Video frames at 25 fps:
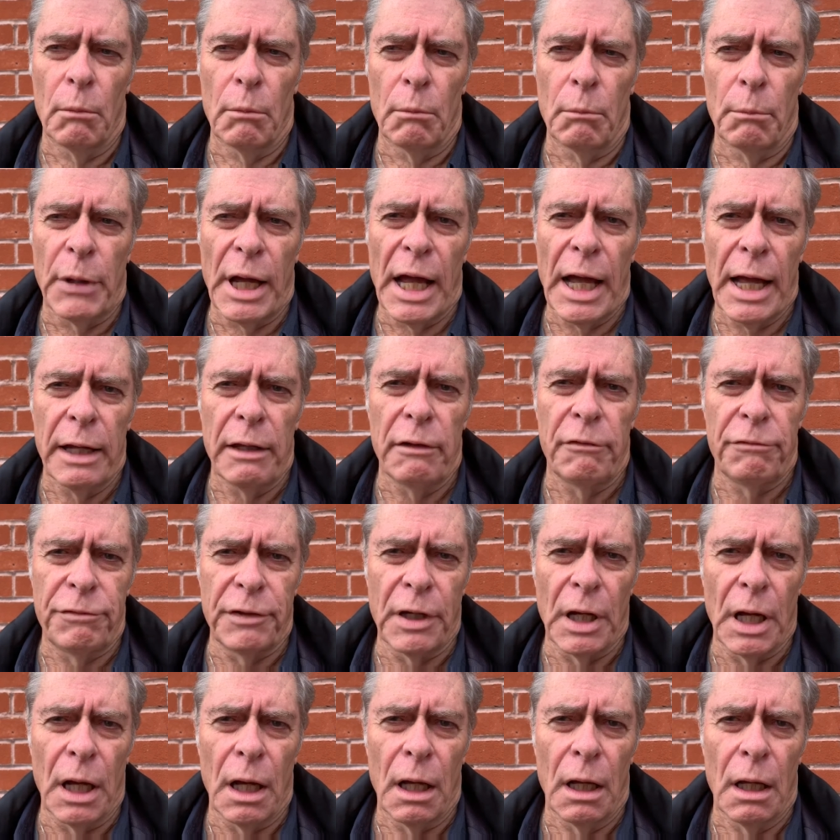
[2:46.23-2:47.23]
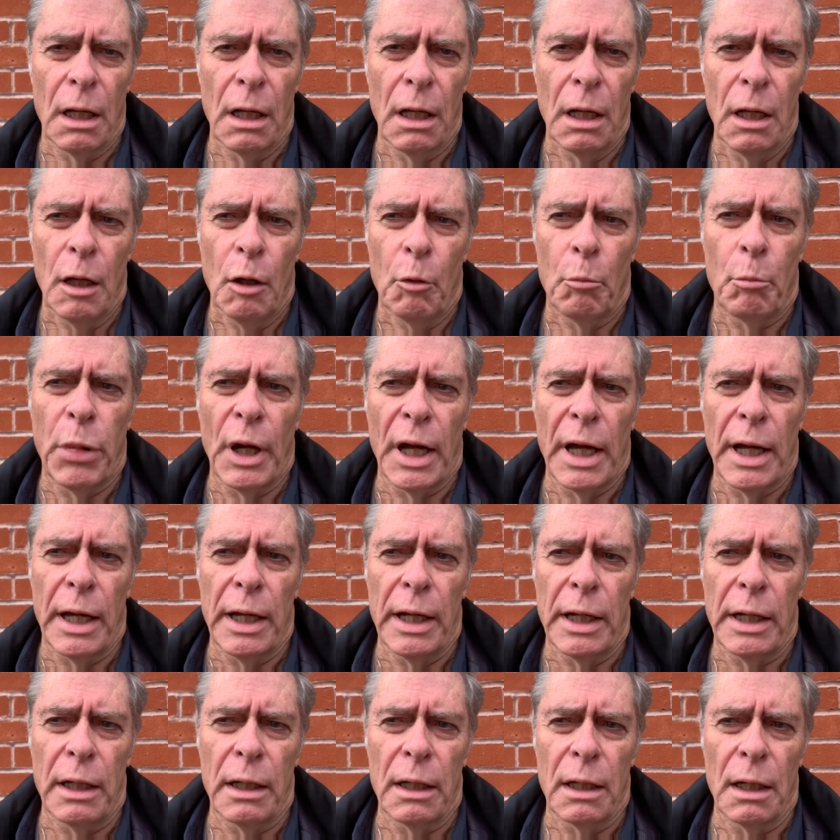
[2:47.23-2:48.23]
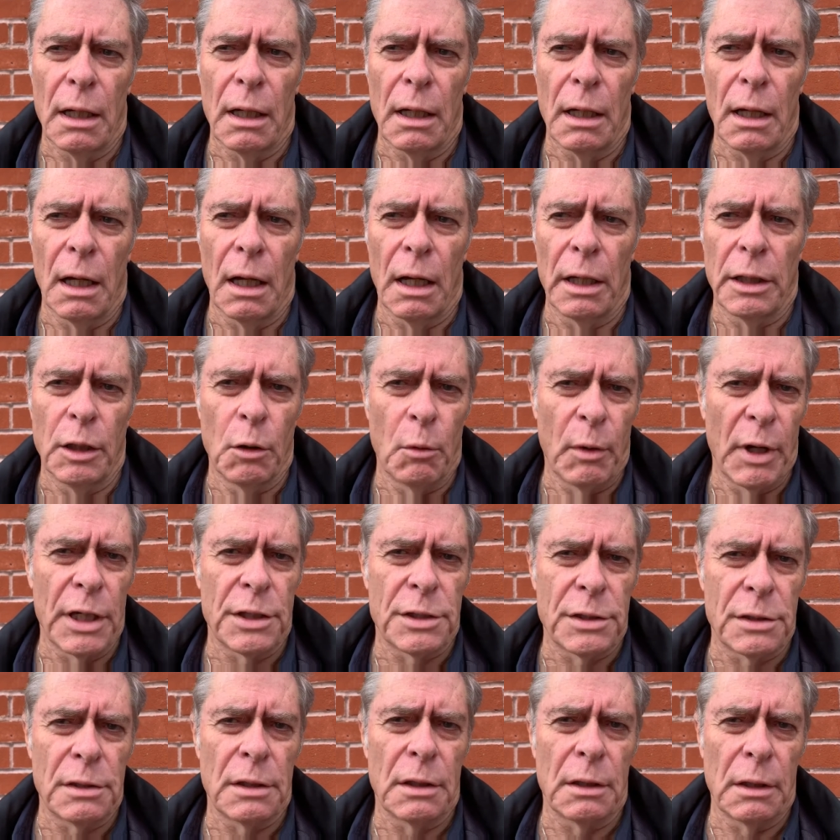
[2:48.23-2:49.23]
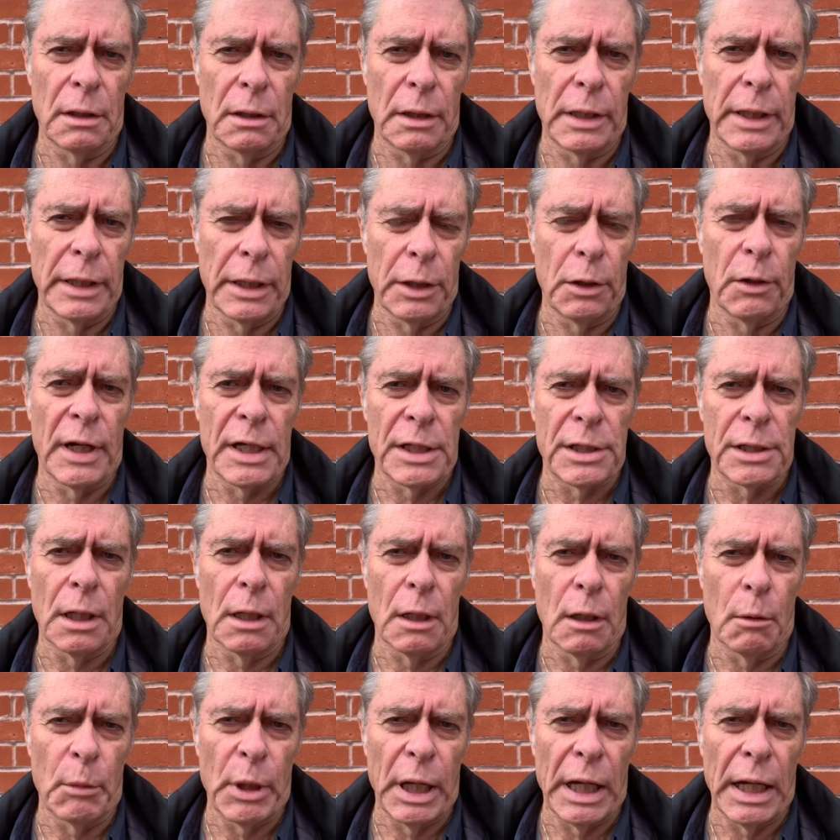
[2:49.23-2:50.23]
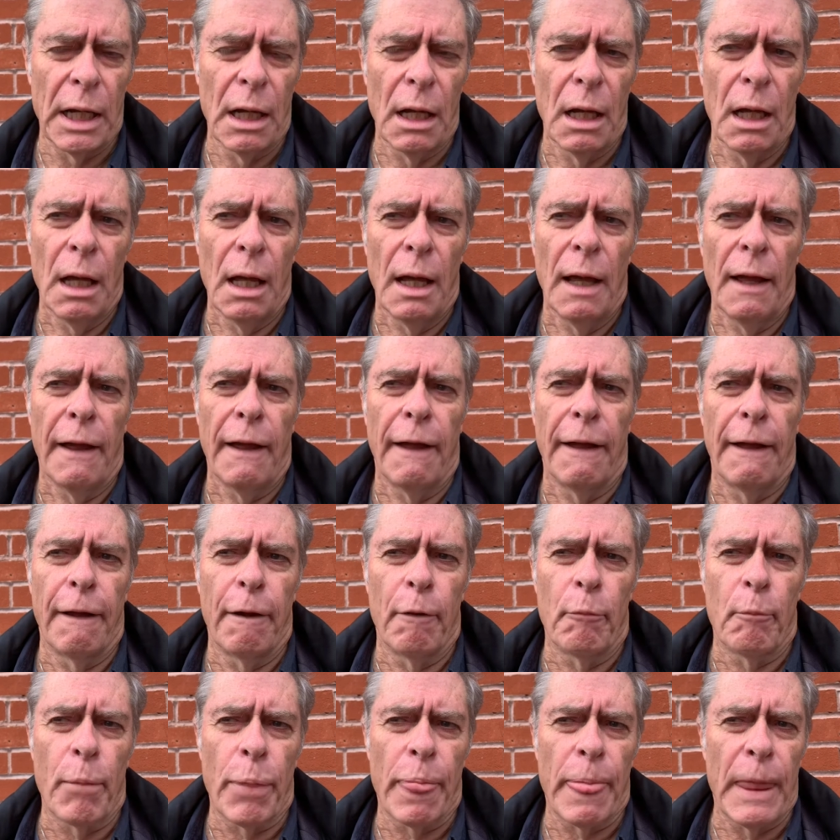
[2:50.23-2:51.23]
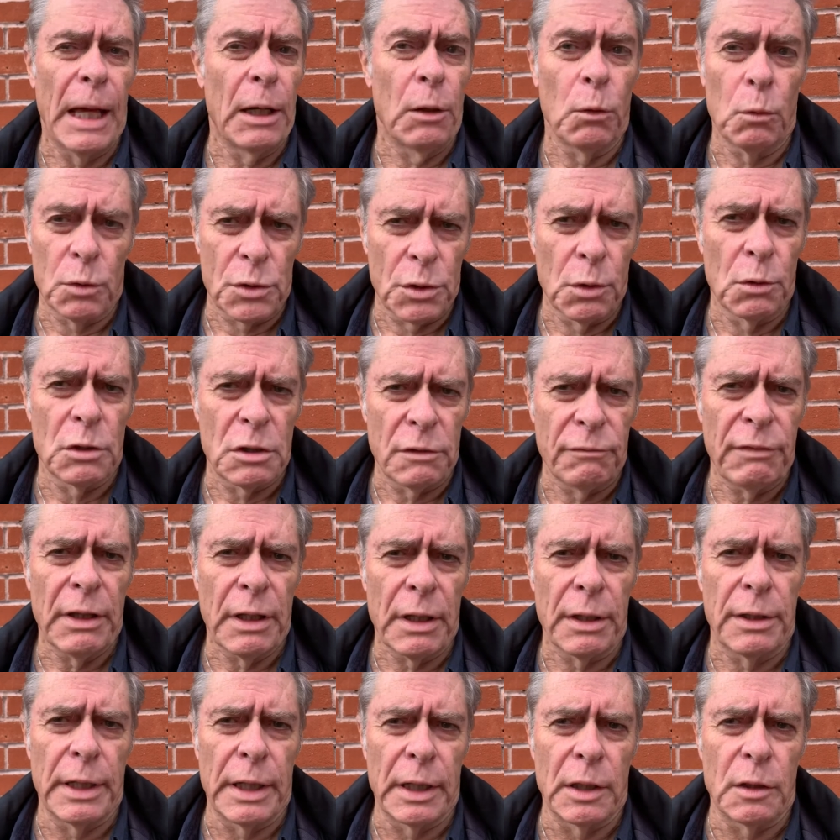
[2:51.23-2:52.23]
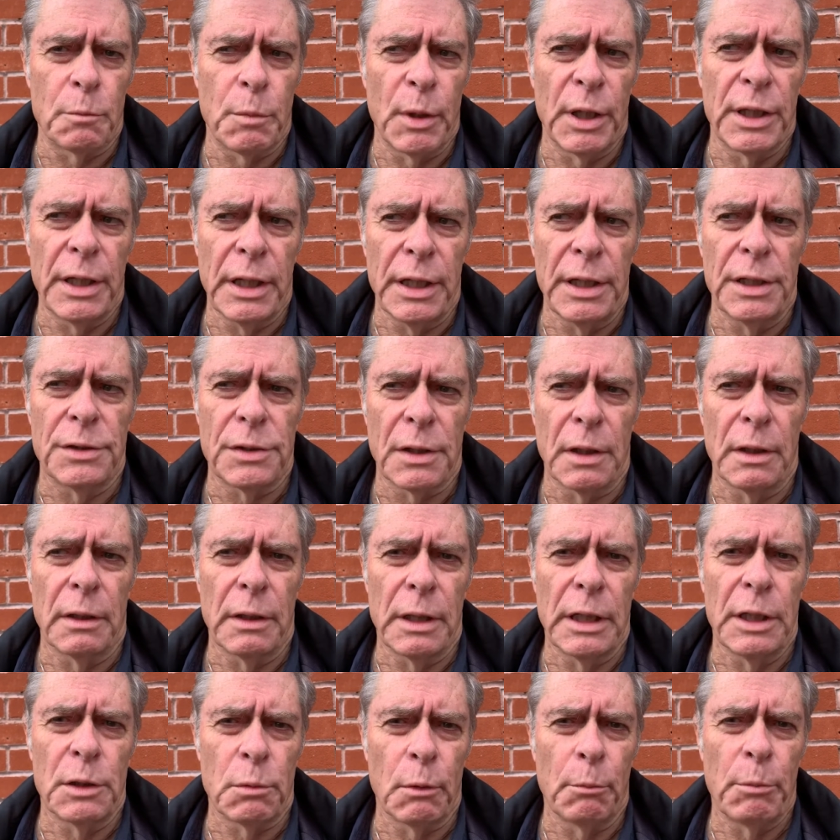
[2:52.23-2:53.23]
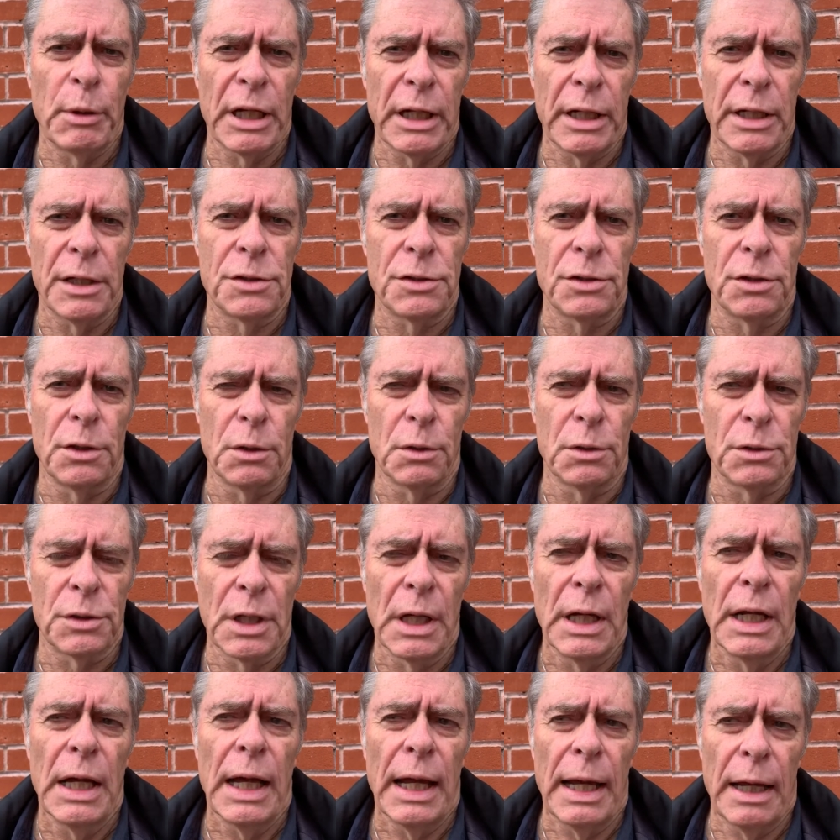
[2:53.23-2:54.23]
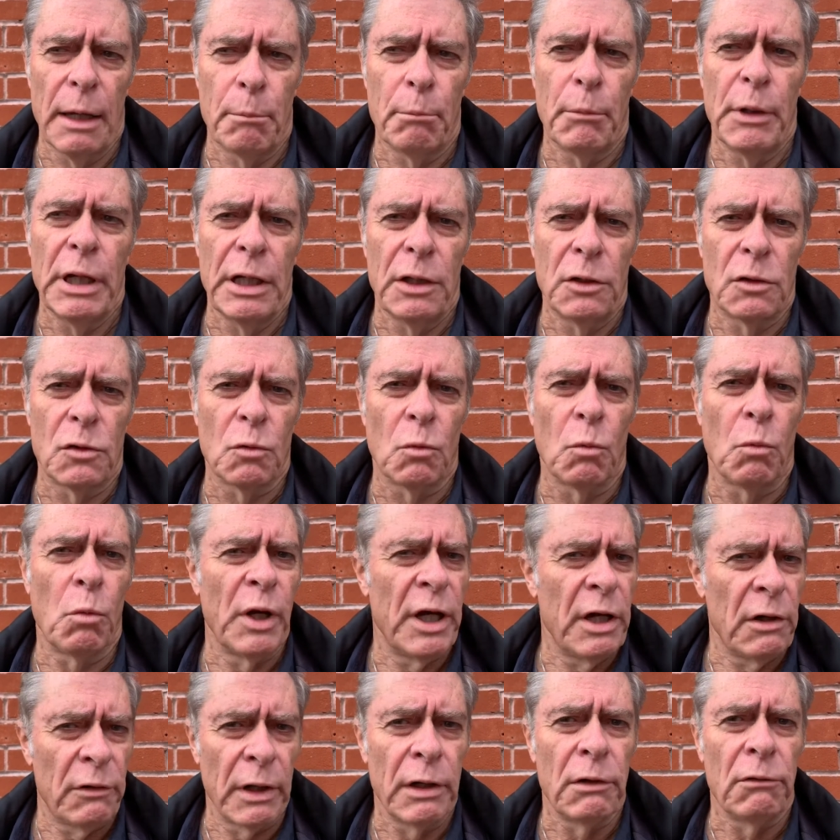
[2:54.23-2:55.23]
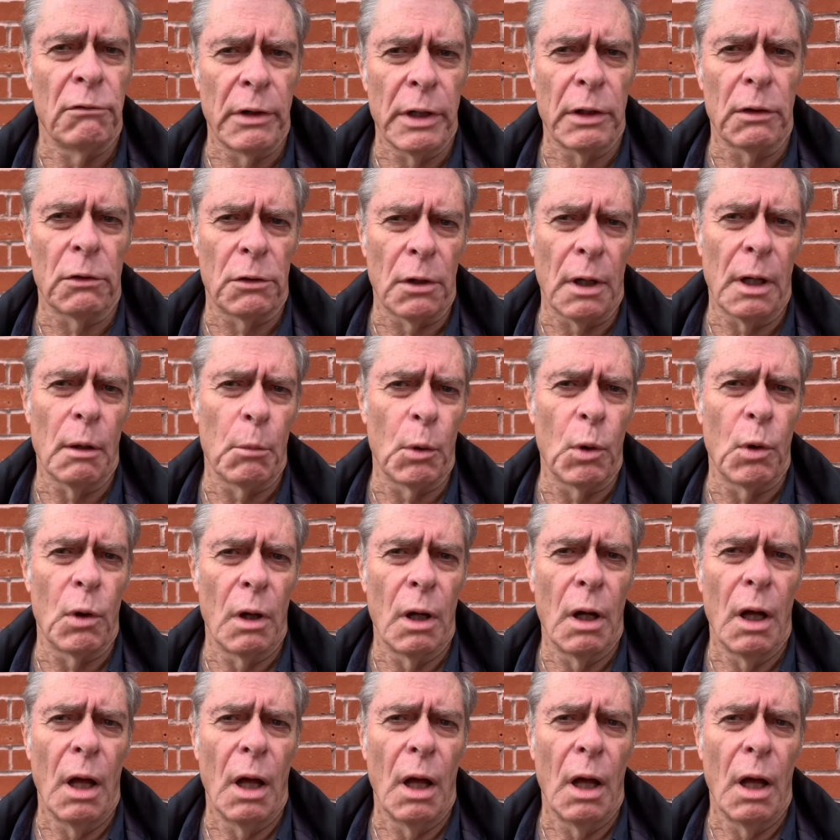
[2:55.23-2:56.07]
behavior by the US Army, and all sorts of other things, but these were big issues, it means we're in real trouble.